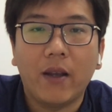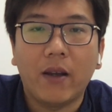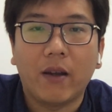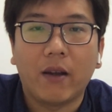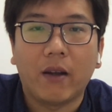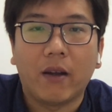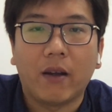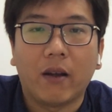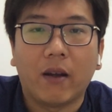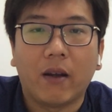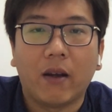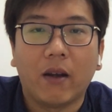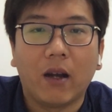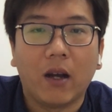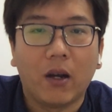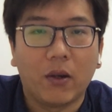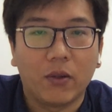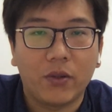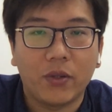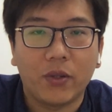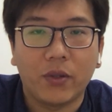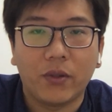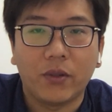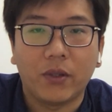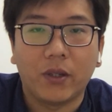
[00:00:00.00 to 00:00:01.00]
how
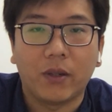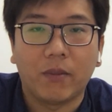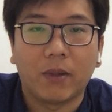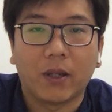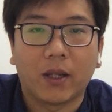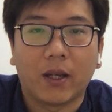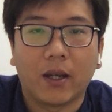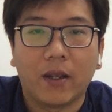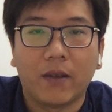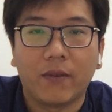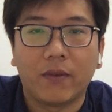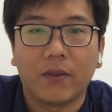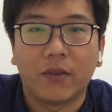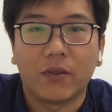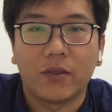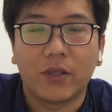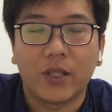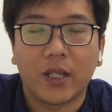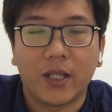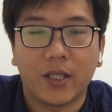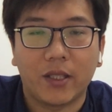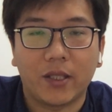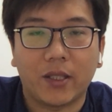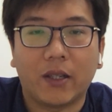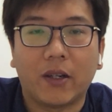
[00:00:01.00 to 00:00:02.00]
to apply for
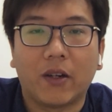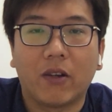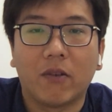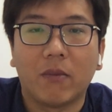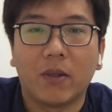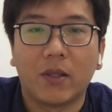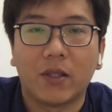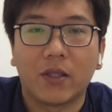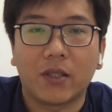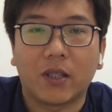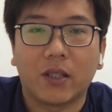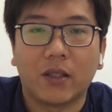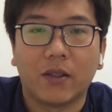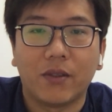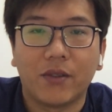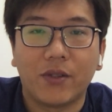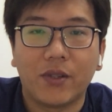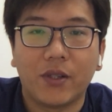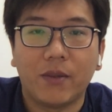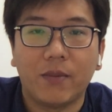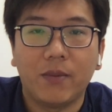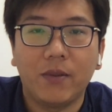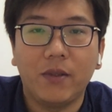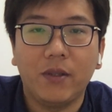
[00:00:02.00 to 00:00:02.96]
Chinese government scholarship.